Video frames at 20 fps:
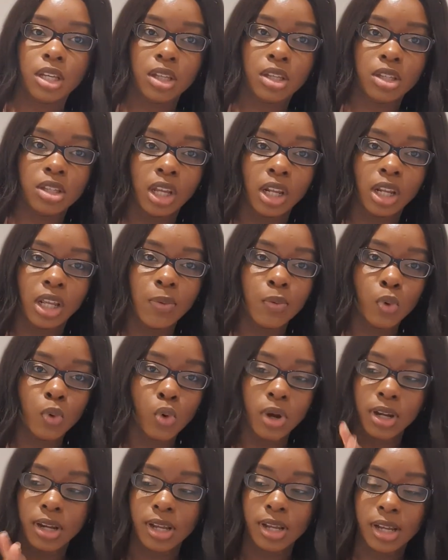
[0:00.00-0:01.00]
You can keep
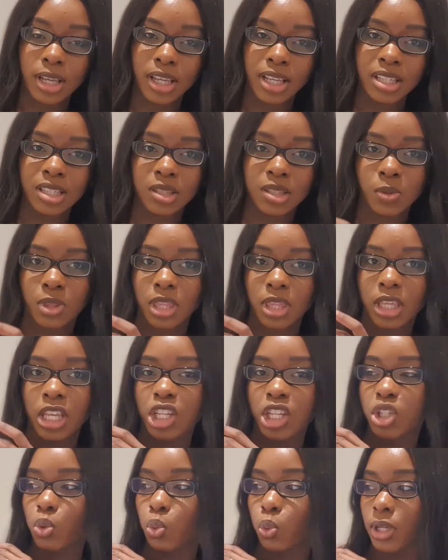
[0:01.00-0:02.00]
organized with
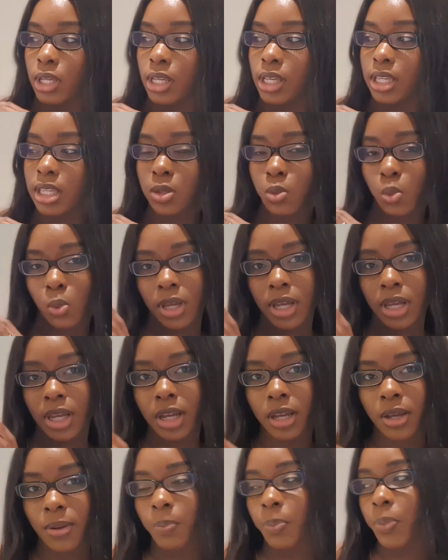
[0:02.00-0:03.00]
each week's work.
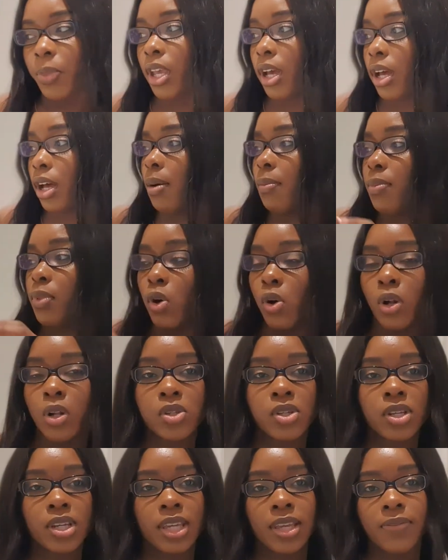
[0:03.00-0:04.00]
They
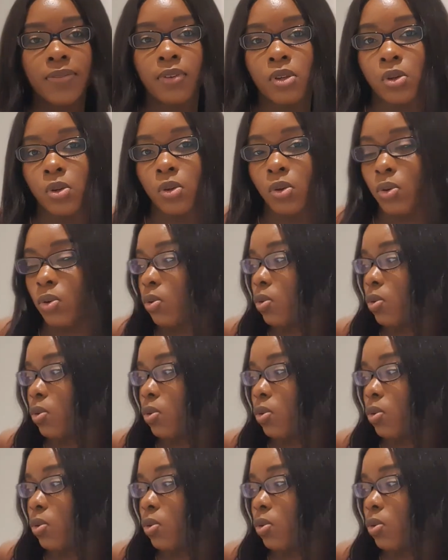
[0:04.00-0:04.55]
also give you